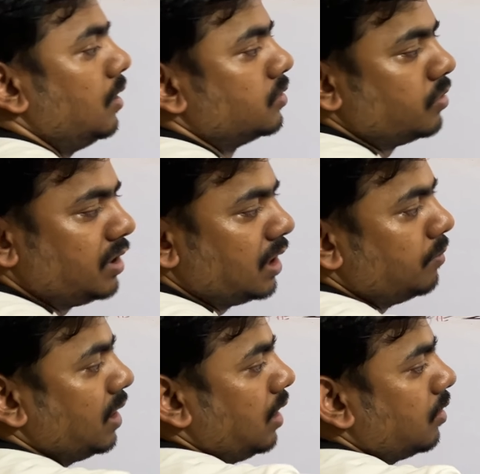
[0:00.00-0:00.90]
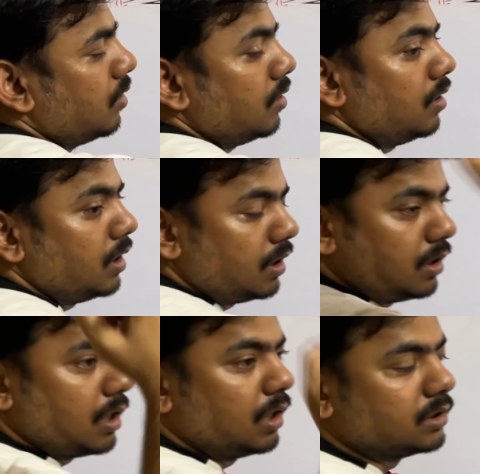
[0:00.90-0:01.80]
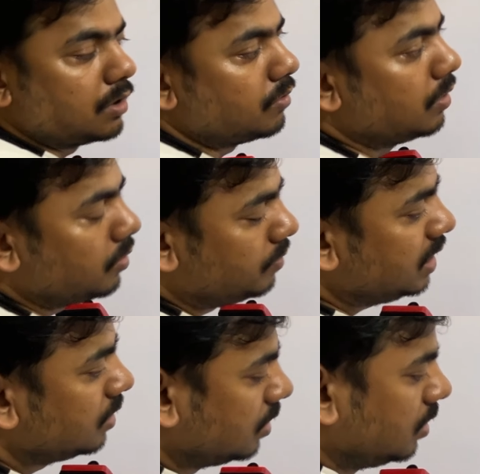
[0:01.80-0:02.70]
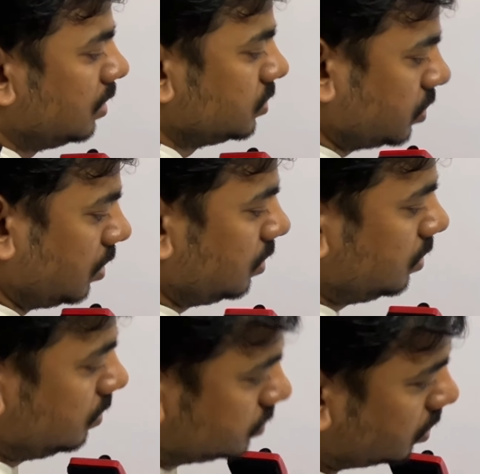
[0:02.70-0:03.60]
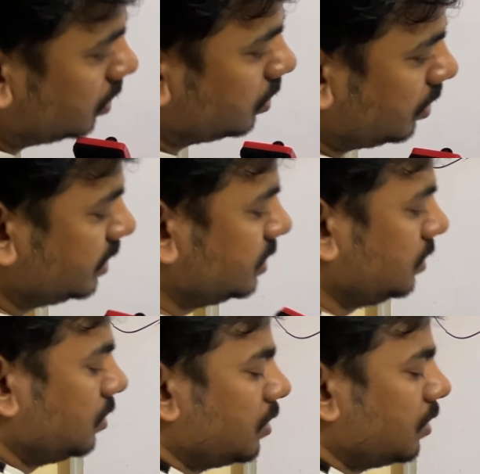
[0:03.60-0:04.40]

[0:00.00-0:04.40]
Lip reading: So it can be alcohol and another one will be salt or acid.